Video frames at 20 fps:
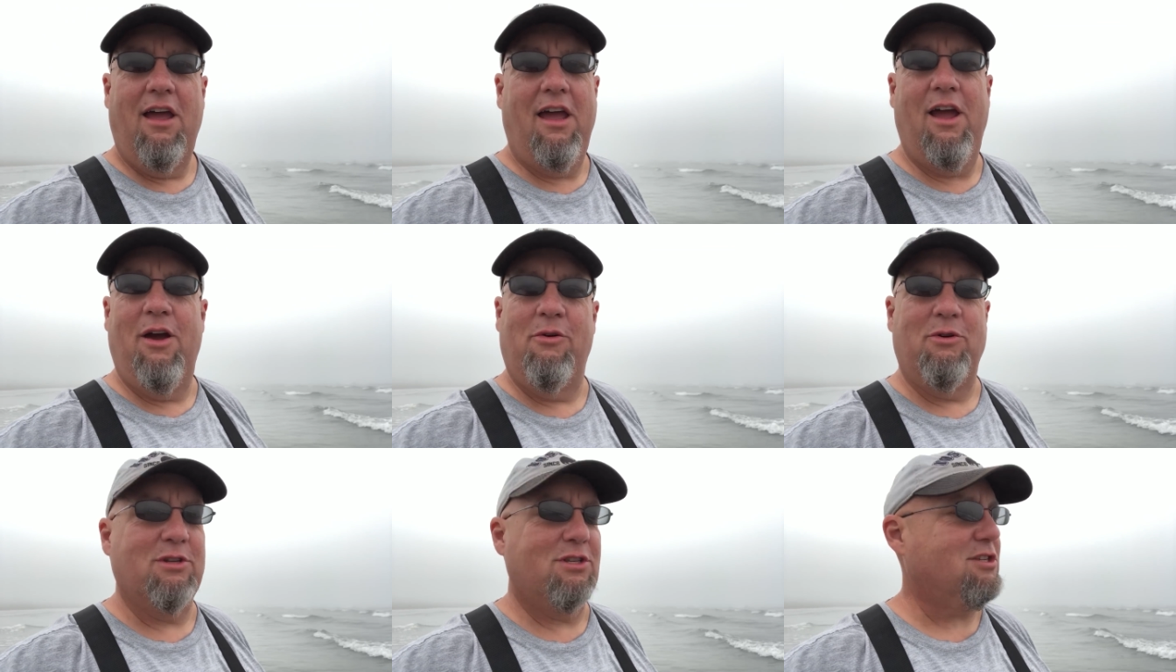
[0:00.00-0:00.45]

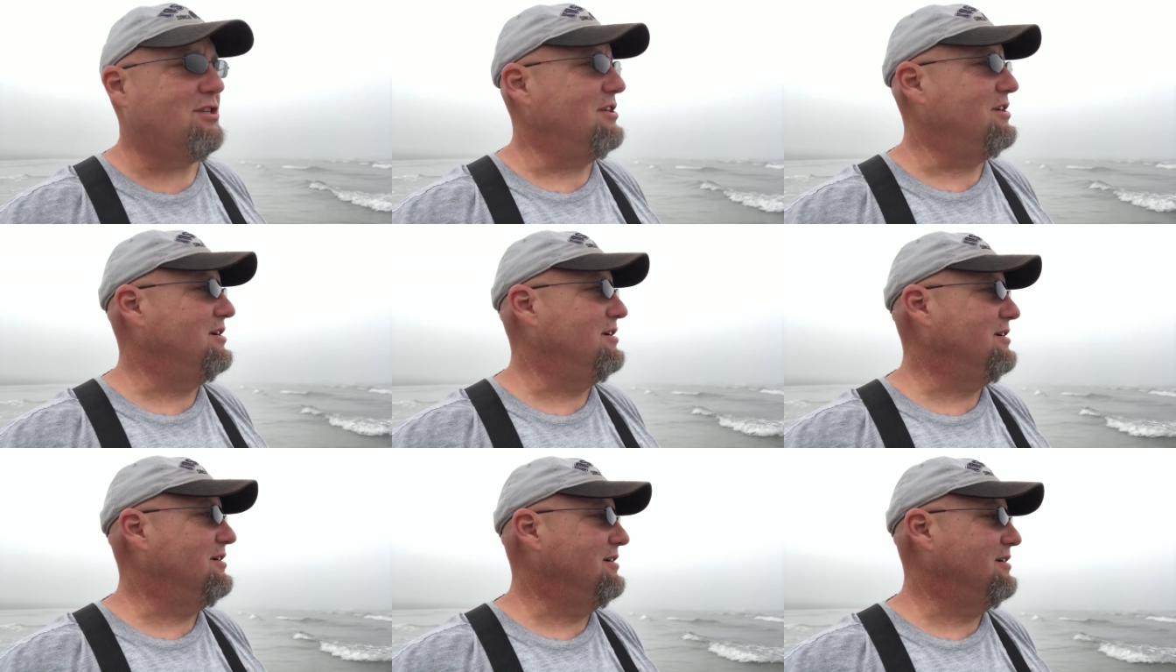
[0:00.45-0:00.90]
It was
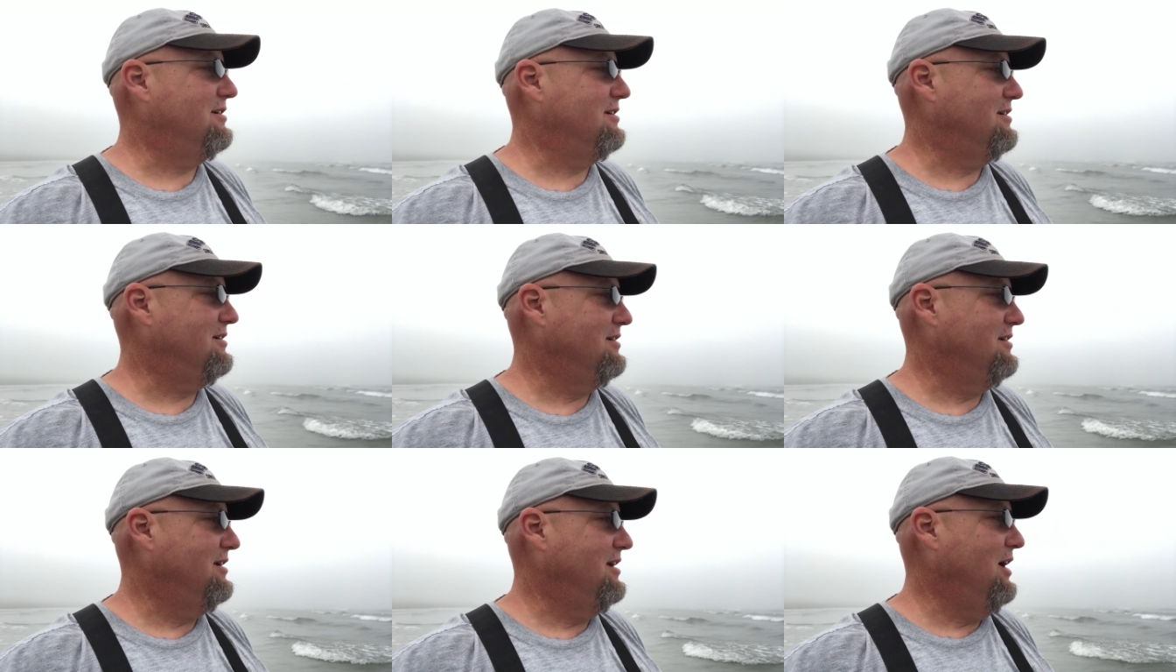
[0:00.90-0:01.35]

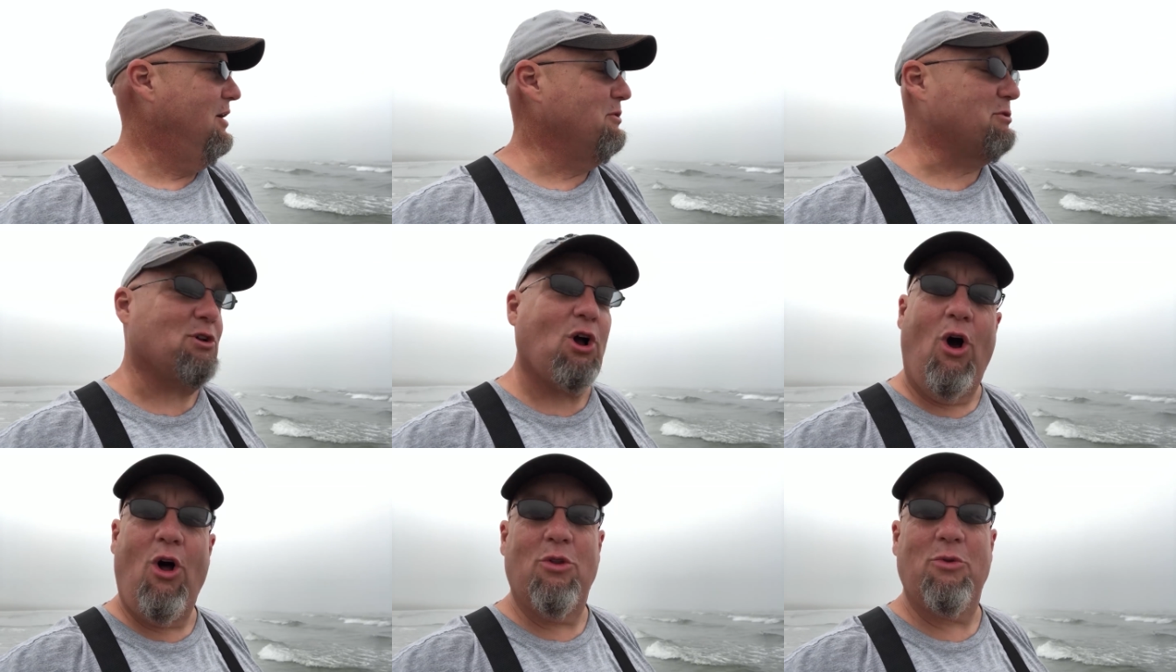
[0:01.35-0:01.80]

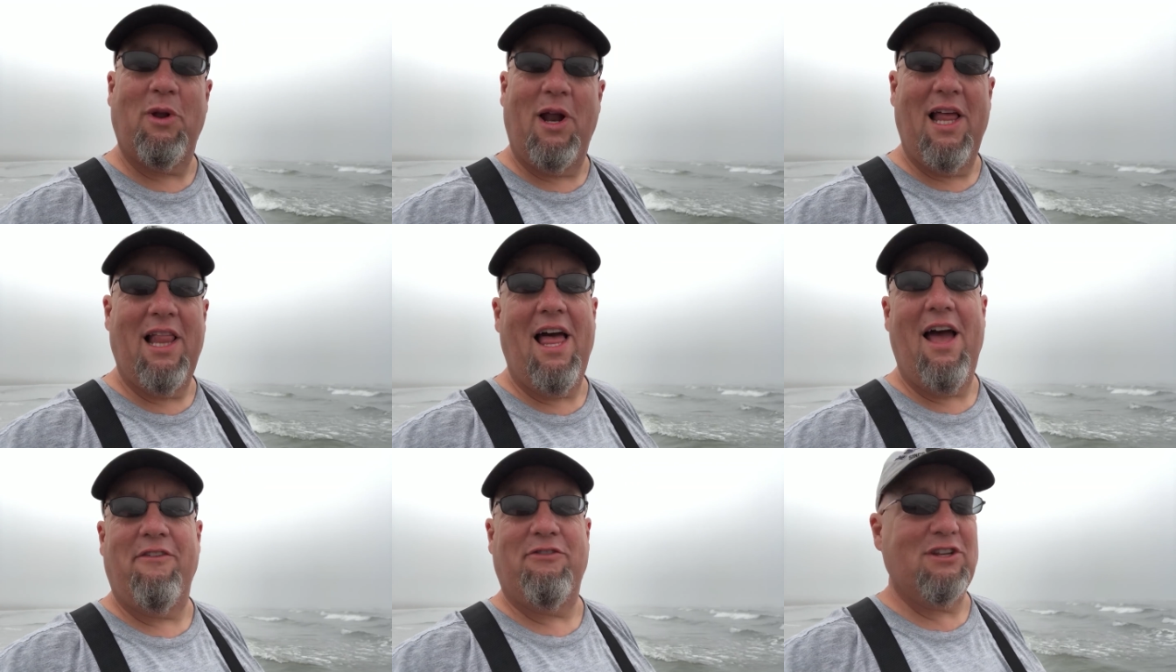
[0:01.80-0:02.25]
cold when
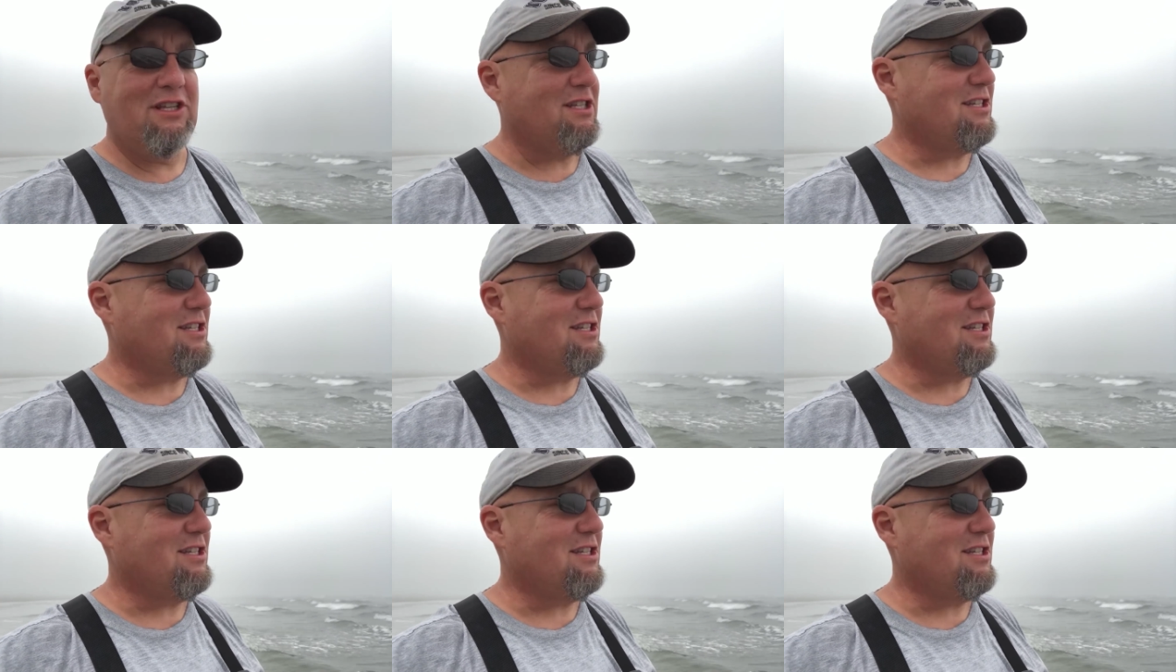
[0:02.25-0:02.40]
I left.